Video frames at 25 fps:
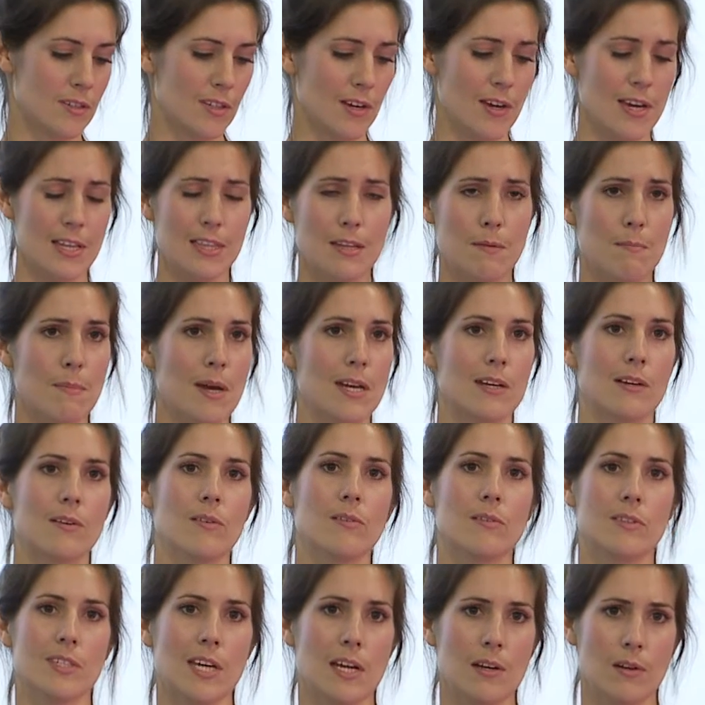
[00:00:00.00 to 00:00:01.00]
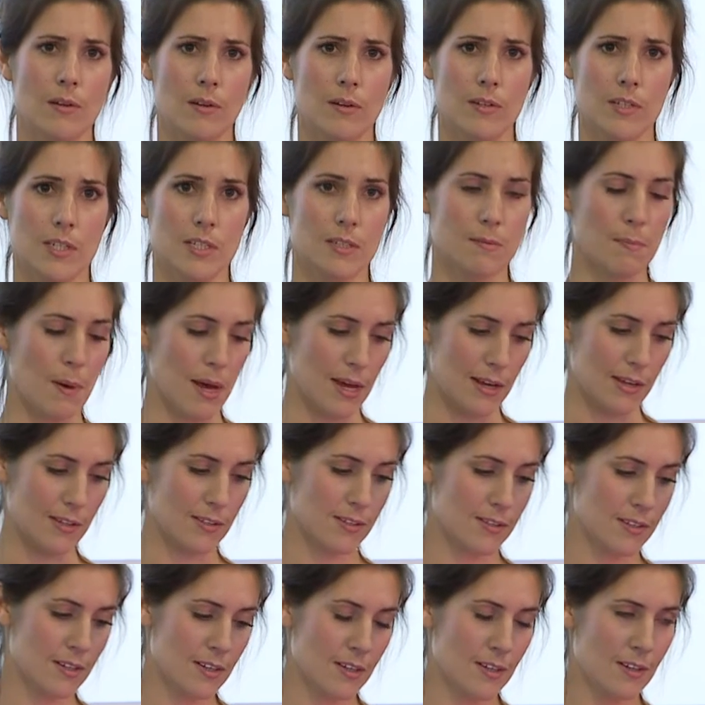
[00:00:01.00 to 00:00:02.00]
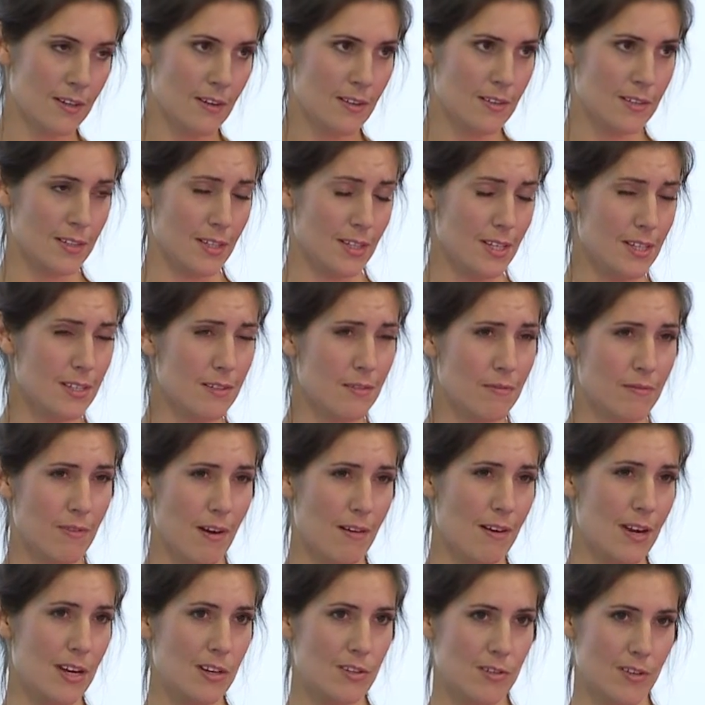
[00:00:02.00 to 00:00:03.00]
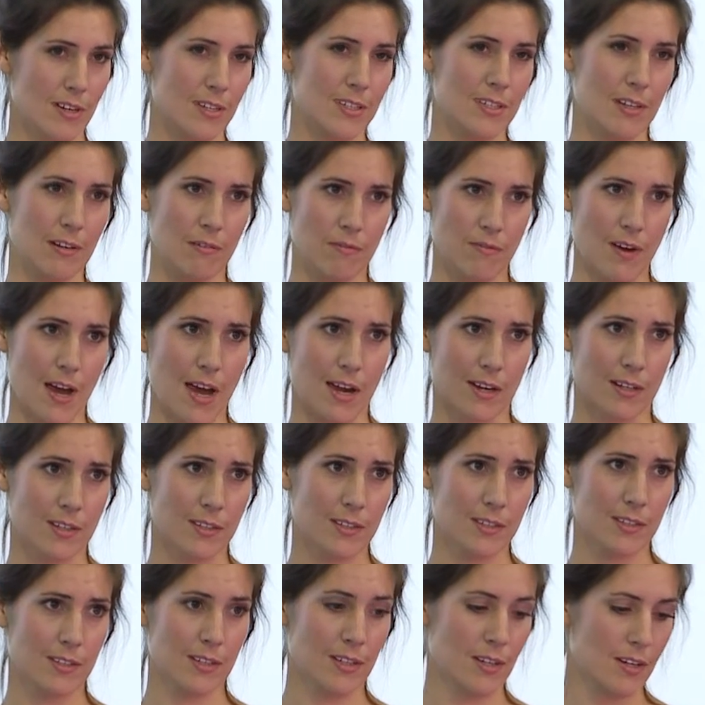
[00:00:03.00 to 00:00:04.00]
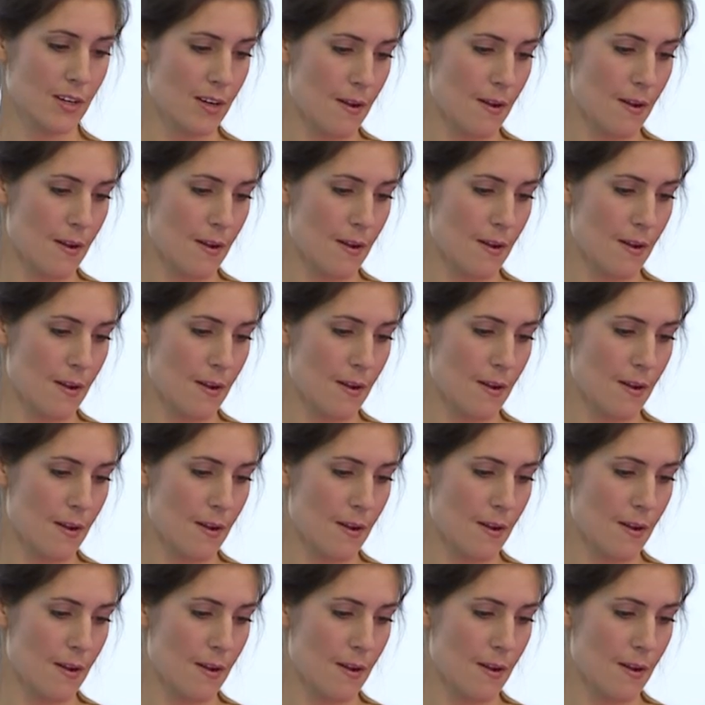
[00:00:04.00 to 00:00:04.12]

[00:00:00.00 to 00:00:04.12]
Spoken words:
so in the medical technology space. So these are very interesting facts.